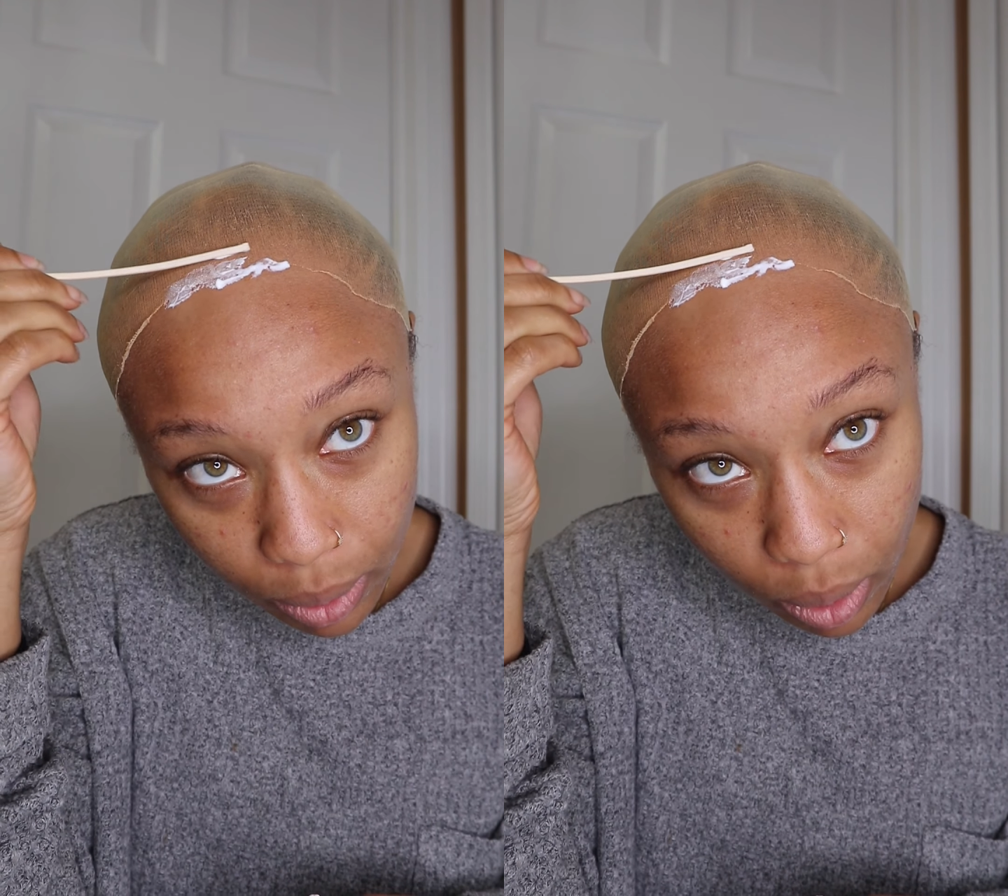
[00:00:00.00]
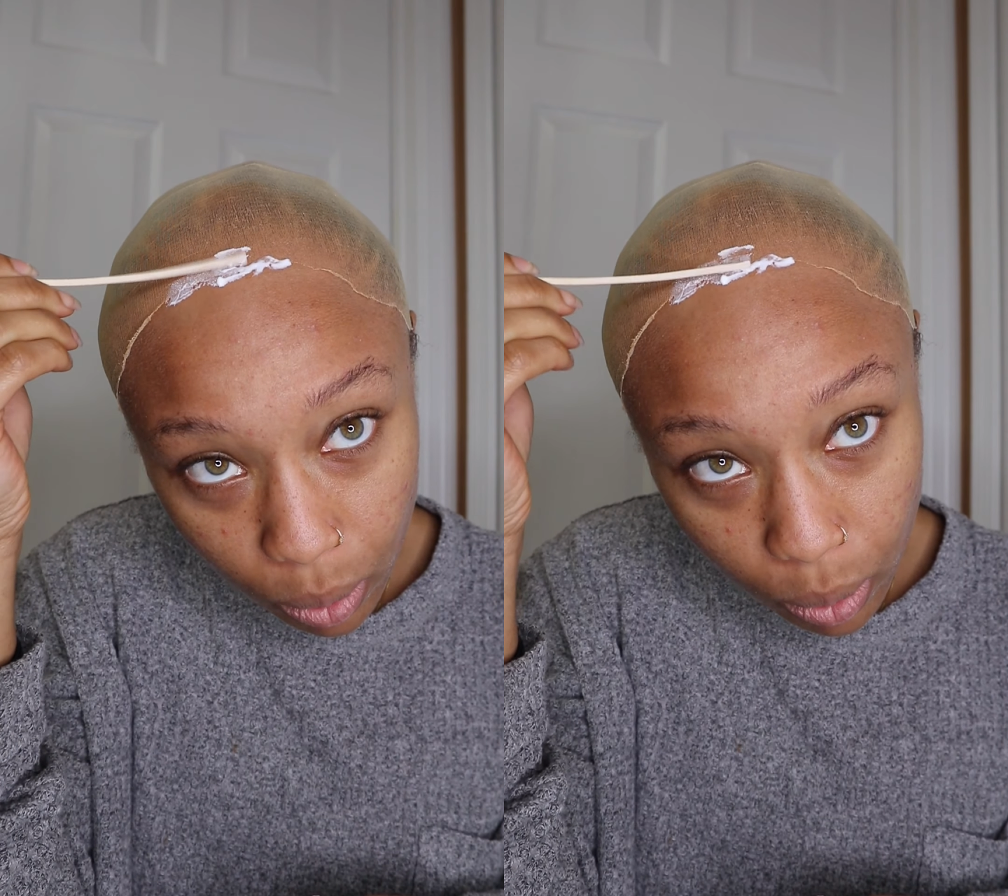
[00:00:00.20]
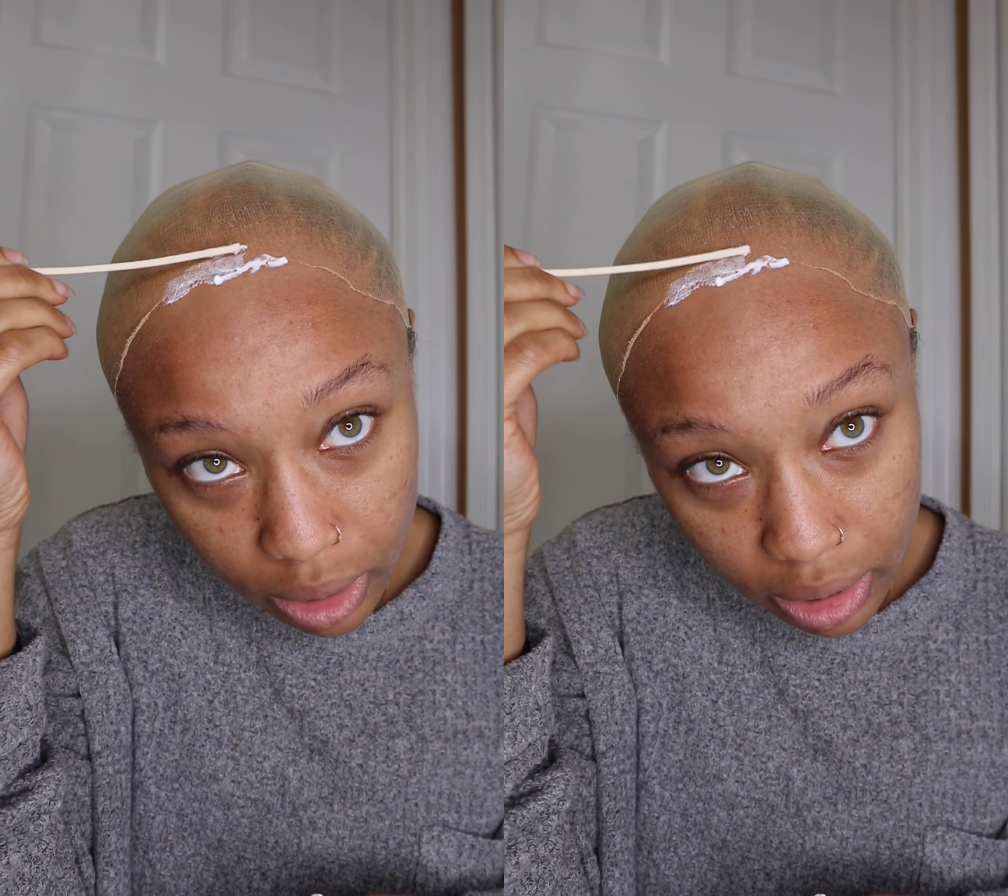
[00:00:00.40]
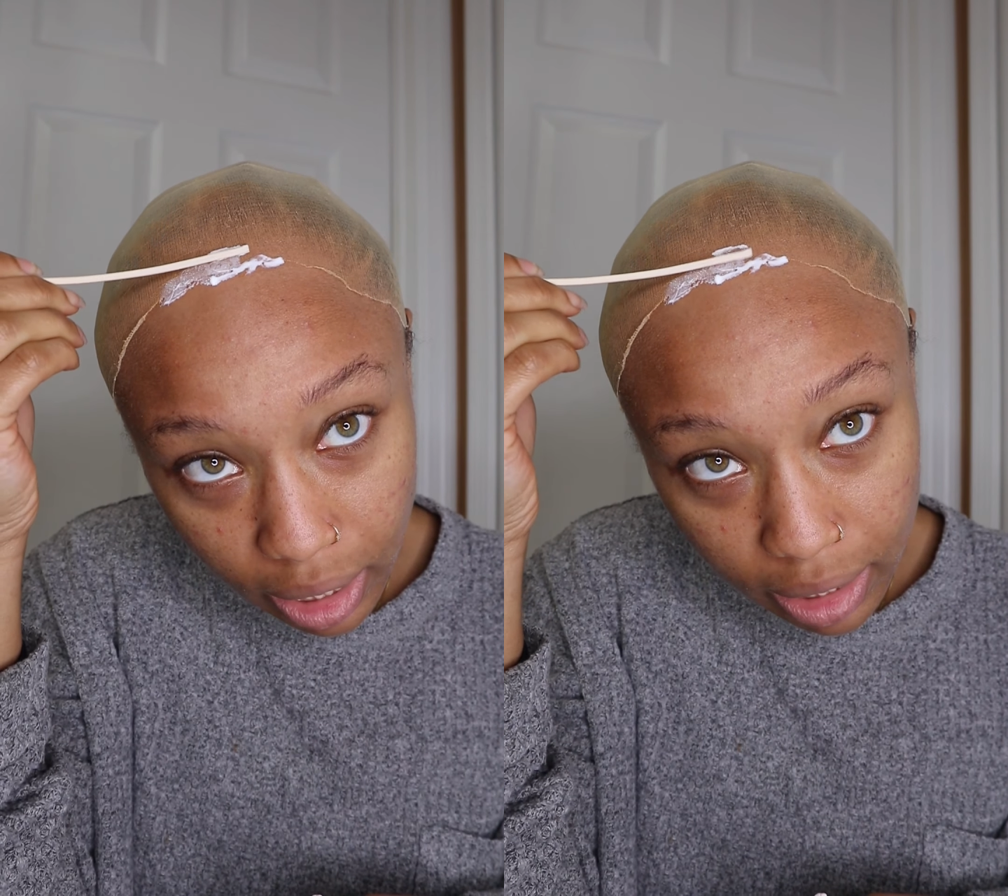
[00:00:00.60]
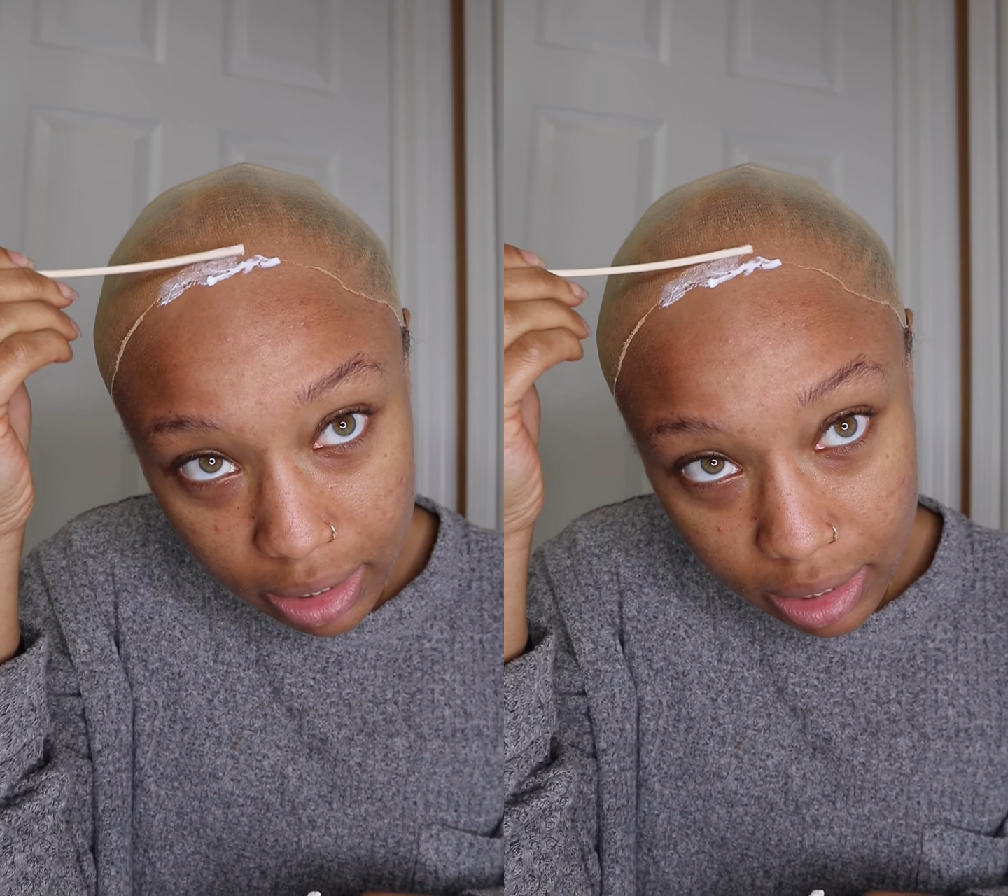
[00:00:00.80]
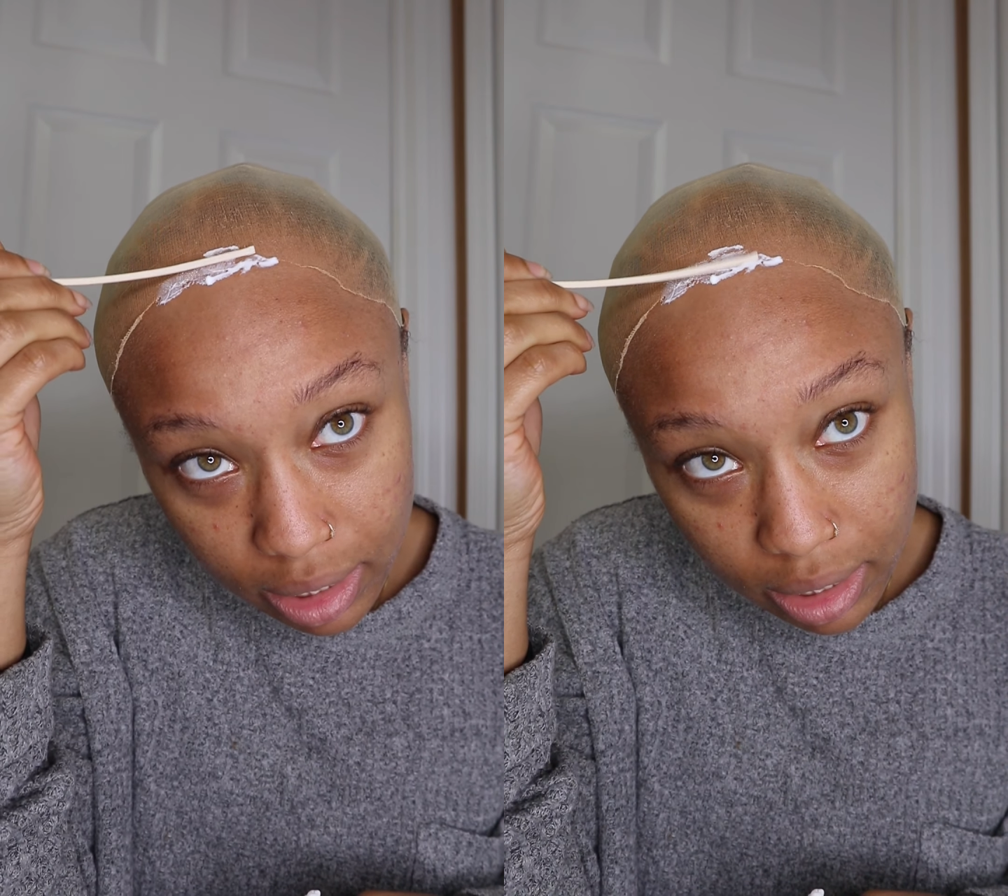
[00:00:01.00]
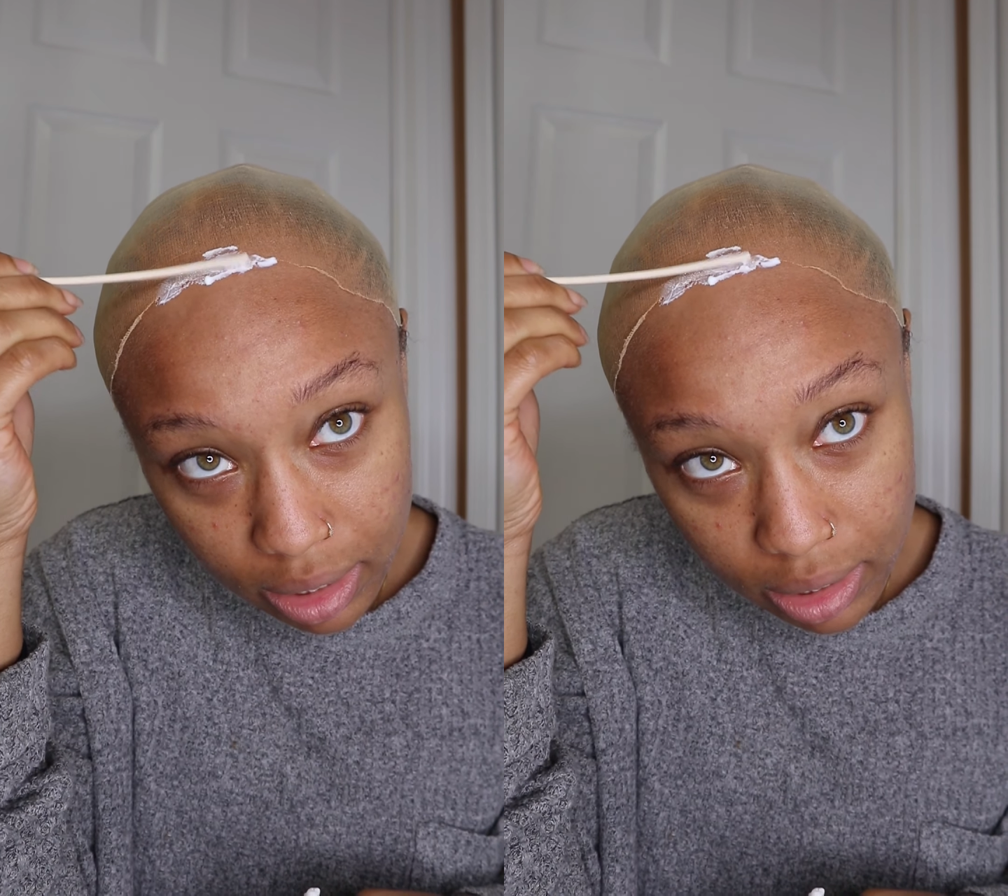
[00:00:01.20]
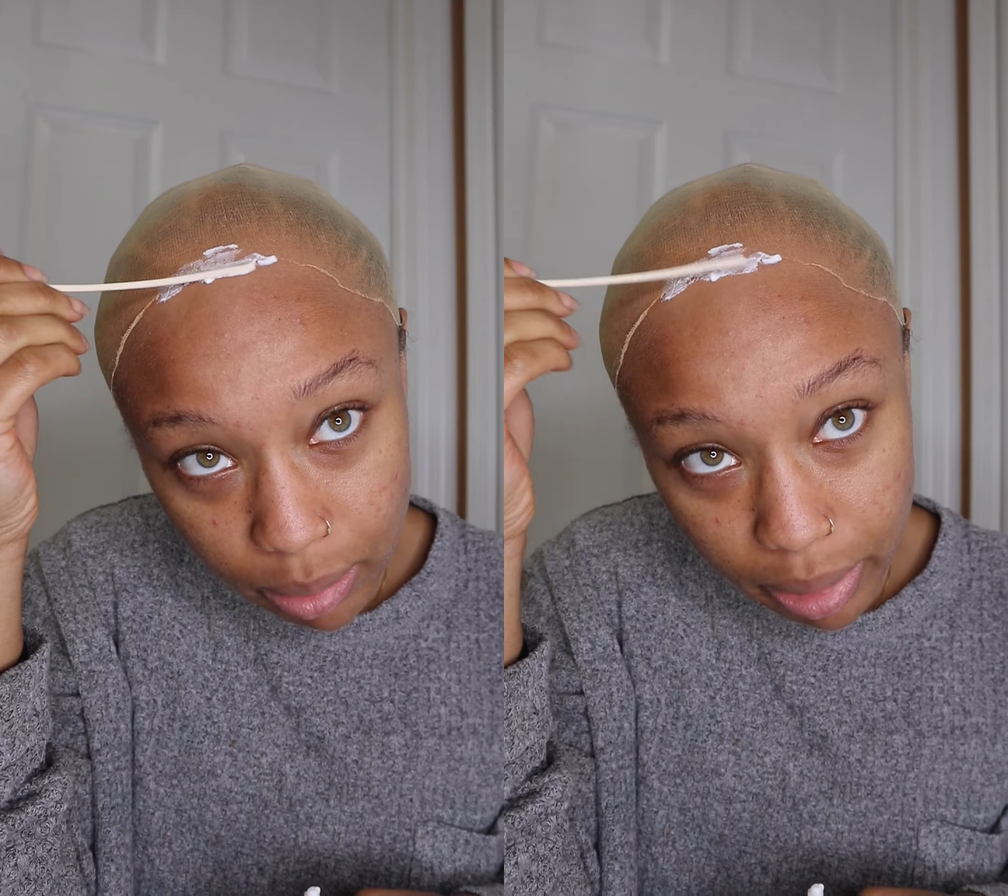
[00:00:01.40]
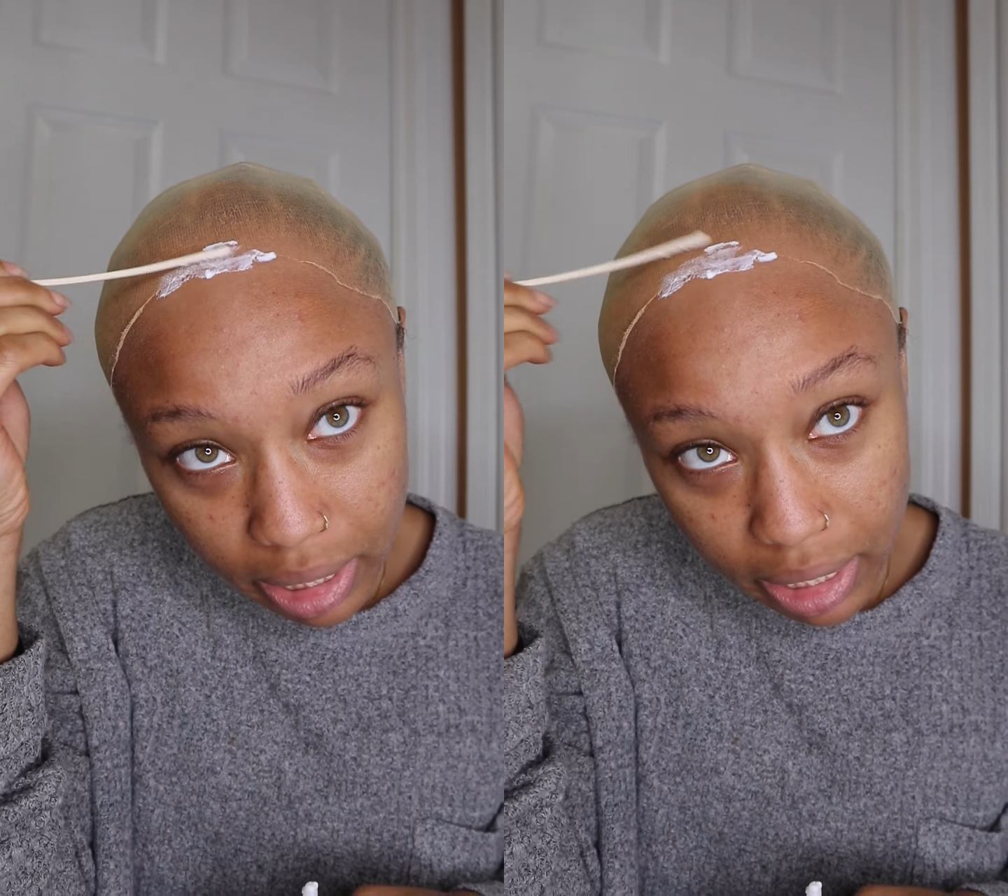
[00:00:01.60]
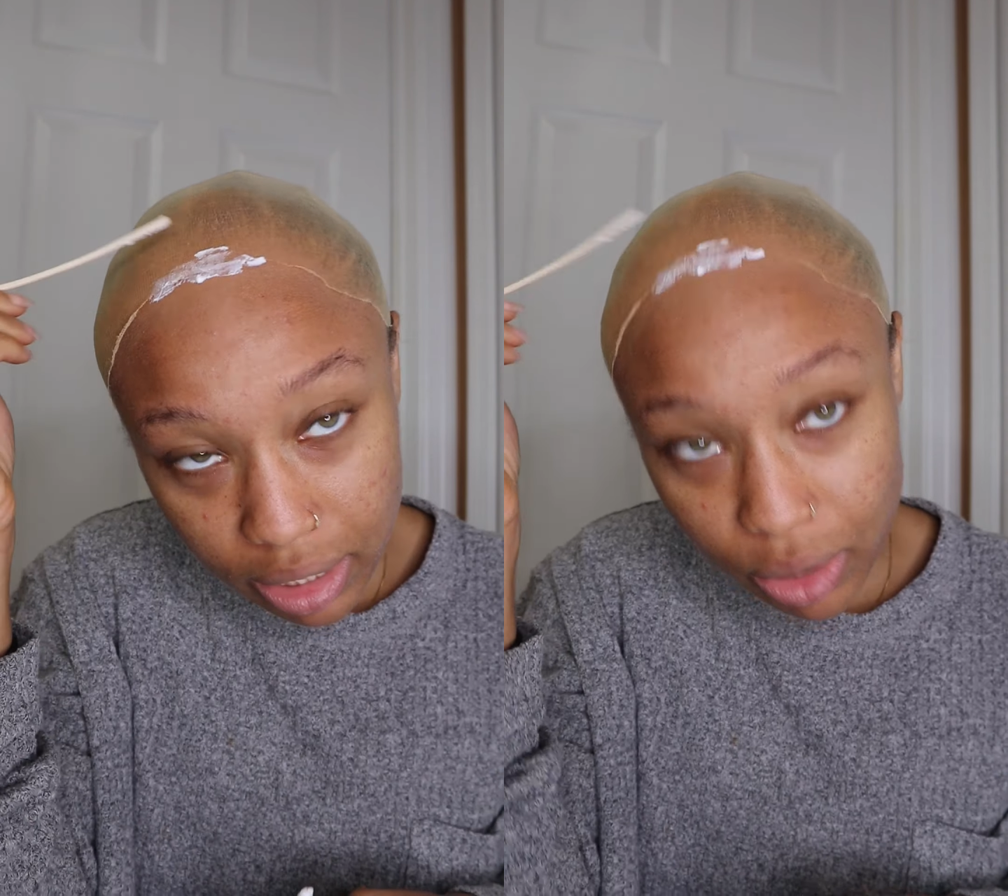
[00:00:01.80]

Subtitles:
would get to be laid.